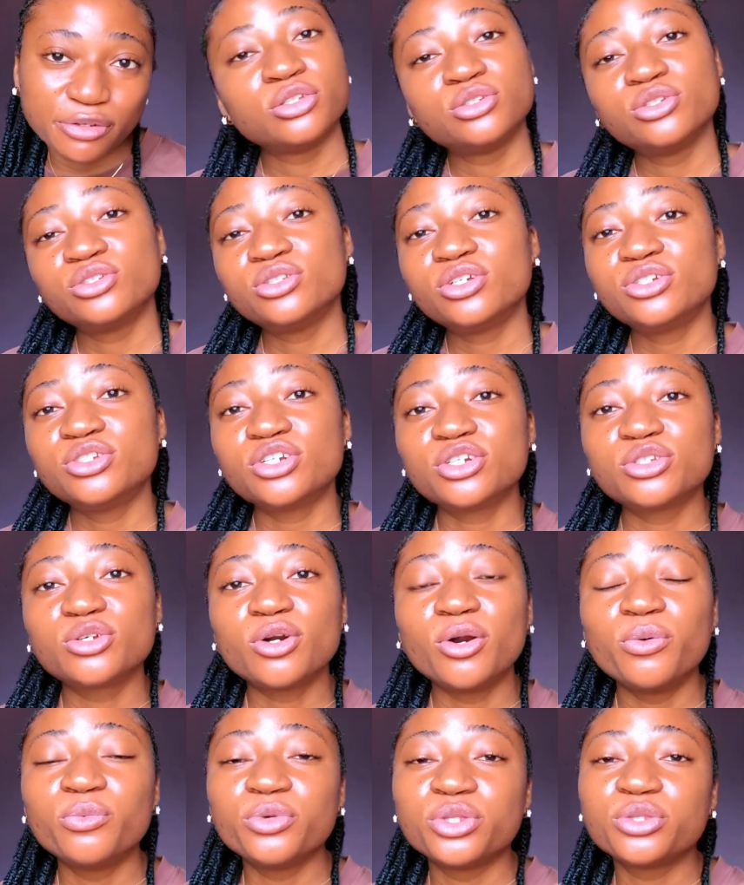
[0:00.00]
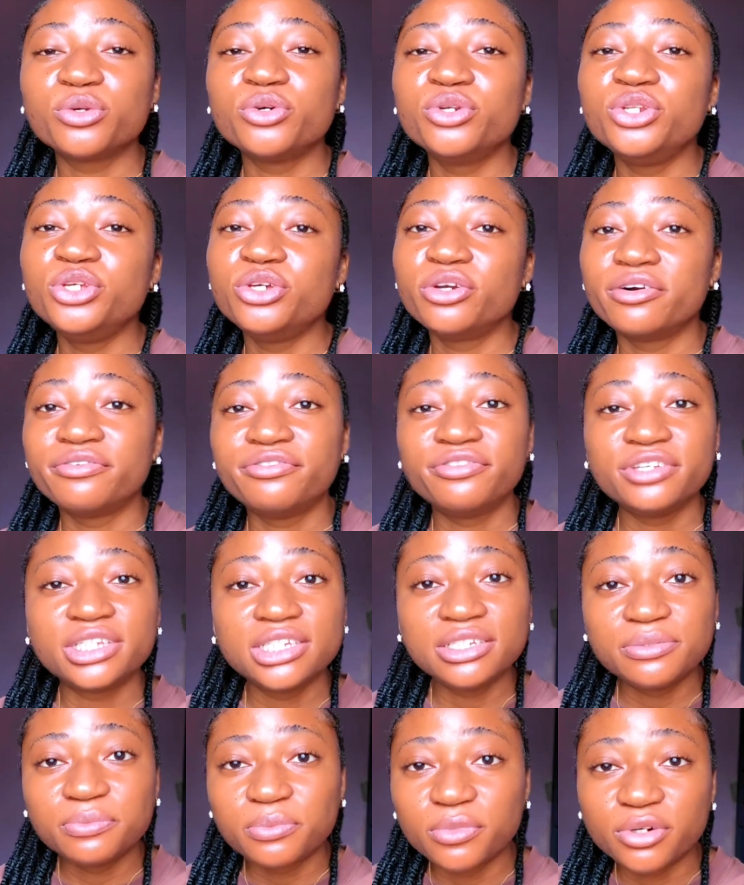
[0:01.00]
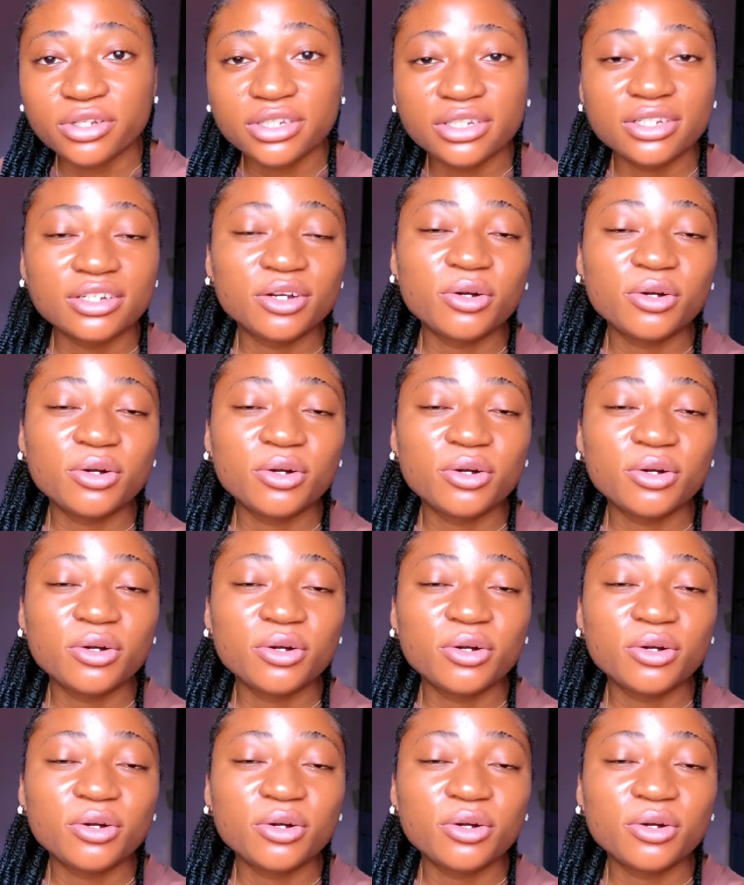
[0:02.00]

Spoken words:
So don't just come with only your feeding money,